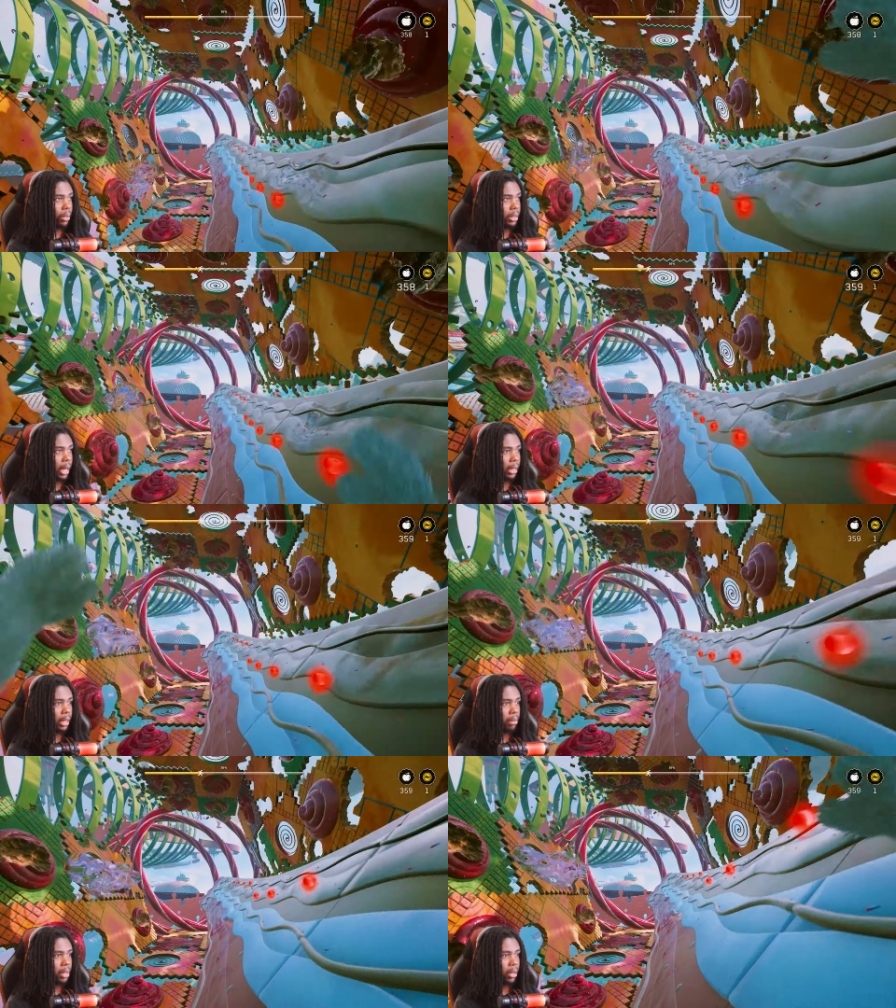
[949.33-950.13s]
It's not
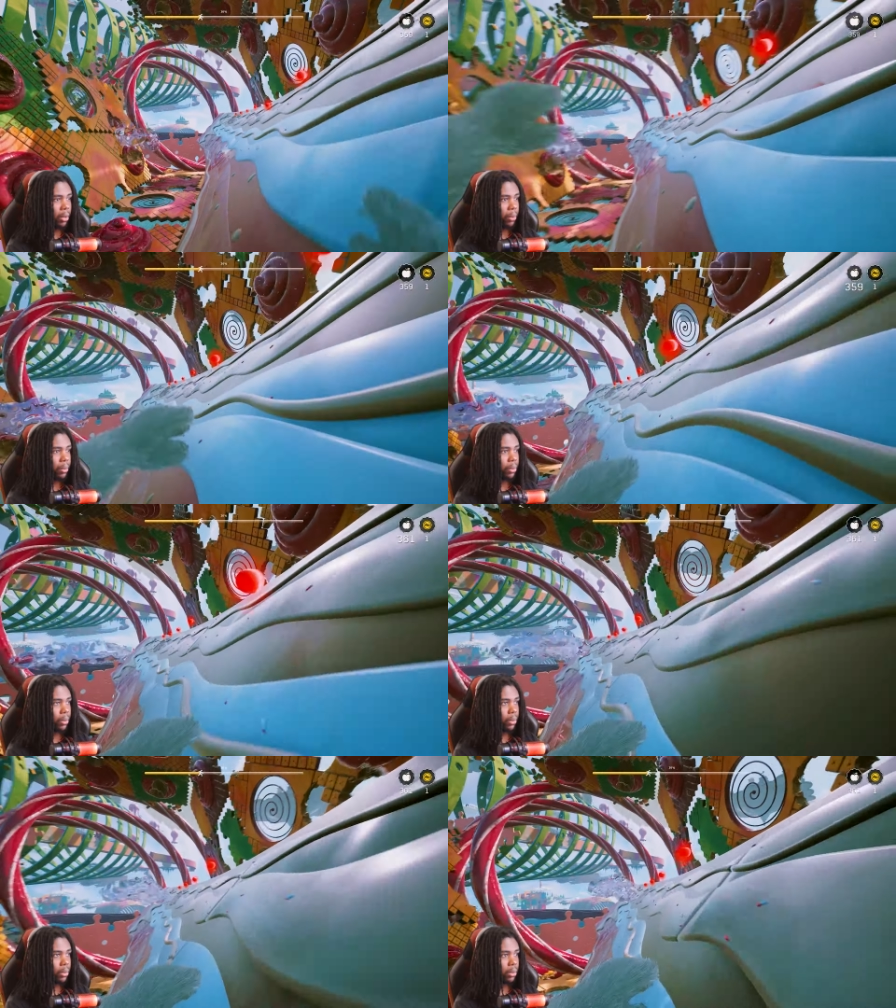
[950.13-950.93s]
letting me know.
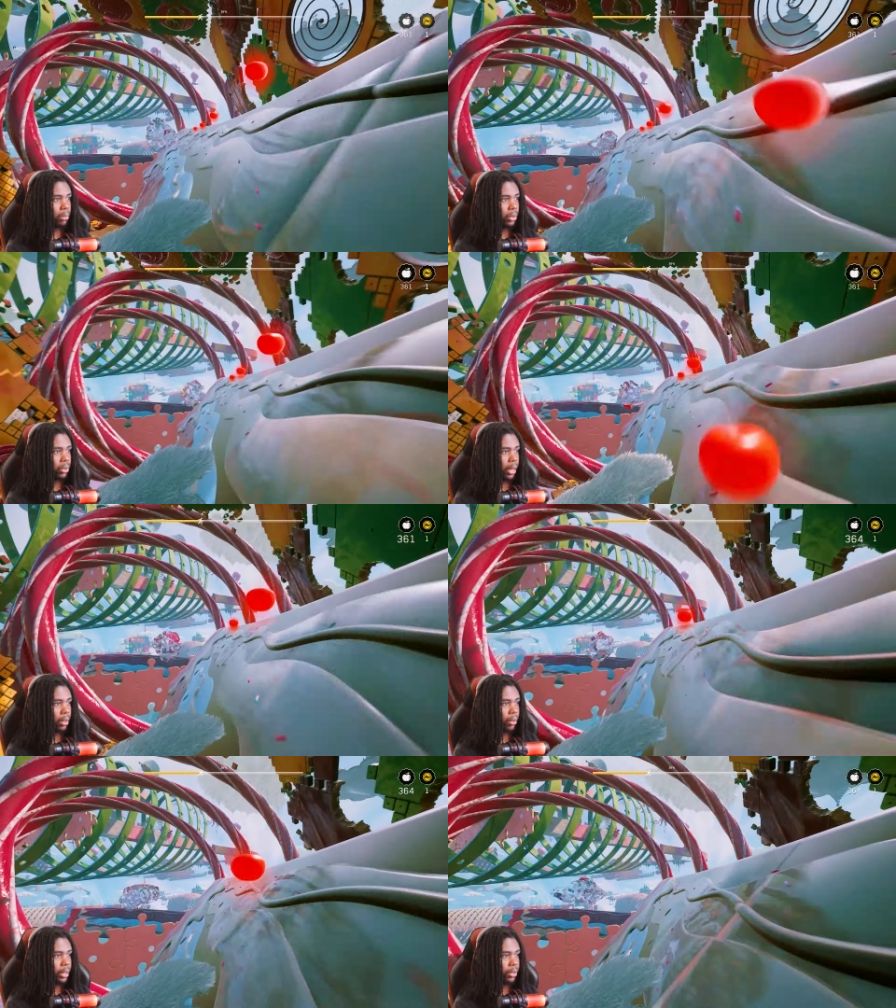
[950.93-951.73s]
I'm gonna try to go